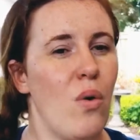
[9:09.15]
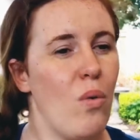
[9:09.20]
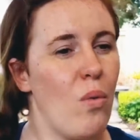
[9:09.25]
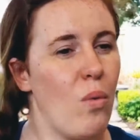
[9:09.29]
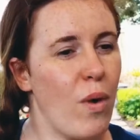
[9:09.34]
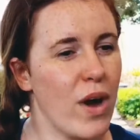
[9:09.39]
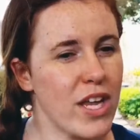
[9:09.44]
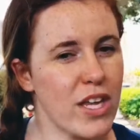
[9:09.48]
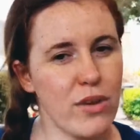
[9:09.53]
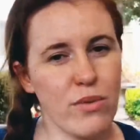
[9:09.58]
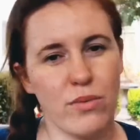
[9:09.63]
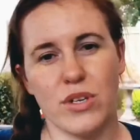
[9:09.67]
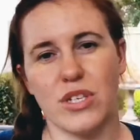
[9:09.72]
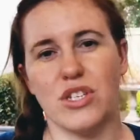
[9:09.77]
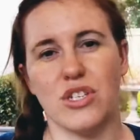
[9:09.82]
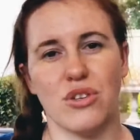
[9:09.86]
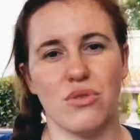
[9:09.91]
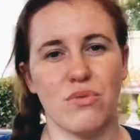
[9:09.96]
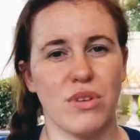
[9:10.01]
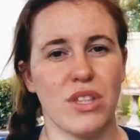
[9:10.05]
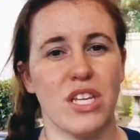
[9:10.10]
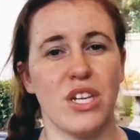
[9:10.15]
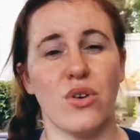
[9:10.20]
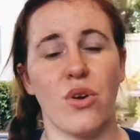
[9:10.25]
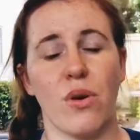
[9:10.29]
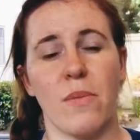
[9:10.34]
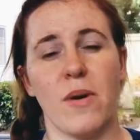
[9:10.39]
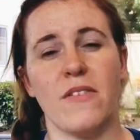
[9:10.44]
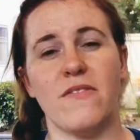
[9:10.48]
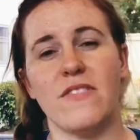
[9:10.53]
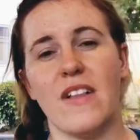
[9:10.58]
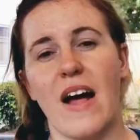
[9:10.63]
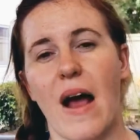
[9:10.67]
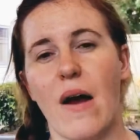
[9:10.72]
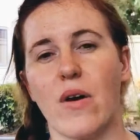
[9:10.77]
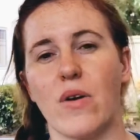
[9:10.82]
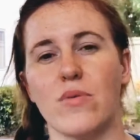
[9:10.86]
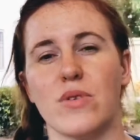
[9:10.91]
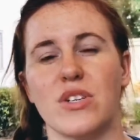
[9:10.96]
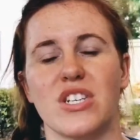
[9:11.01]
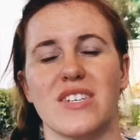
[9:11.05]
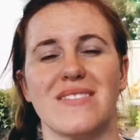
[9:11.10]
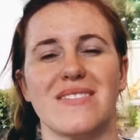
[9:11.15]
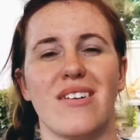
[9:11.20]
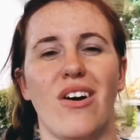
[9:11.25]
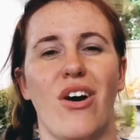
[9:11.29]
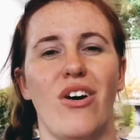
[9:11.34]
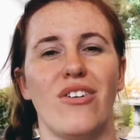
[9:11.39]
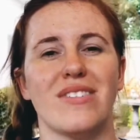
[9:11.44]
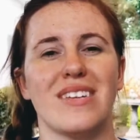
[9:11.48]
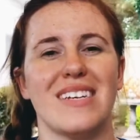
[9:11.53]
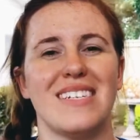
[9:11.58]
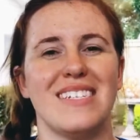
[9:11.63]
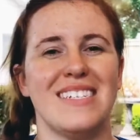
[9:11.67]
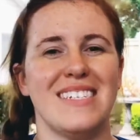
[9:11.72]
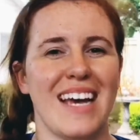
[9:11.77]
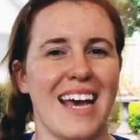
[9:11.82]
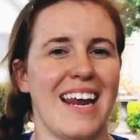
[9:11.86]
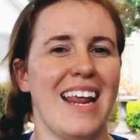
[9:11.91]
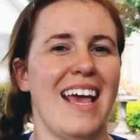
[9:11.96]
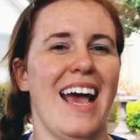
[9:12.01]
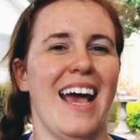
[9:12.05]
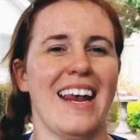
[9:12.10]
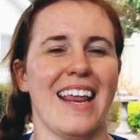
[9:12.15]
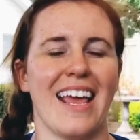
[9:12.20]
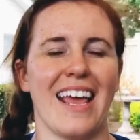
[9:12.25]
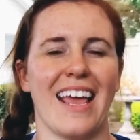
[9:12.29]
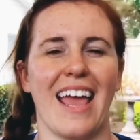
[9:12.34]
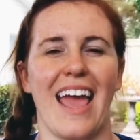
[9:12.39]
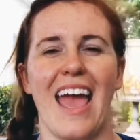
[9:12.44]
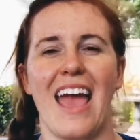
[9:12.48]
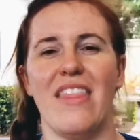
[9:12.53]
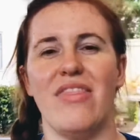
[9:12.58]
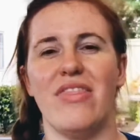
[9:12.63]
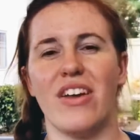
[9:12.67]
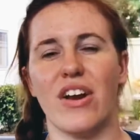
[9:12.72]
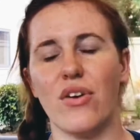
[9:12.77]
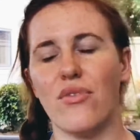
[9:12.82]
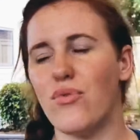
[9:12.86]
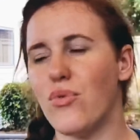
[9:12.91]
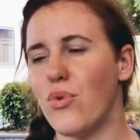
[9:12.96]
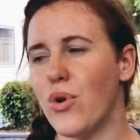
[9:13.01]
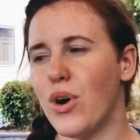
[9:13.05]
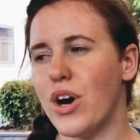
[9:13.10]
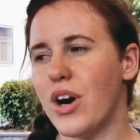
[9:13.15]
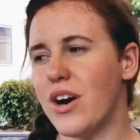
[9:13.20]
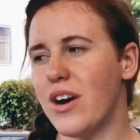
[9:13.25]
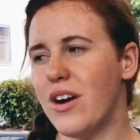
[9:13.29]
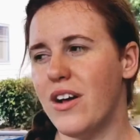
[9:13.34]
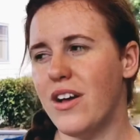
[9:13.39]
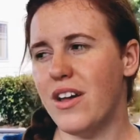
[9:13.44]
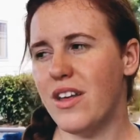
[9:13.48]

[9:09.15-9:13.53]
what you would do with a normal flower, which is called deadheading, and therefore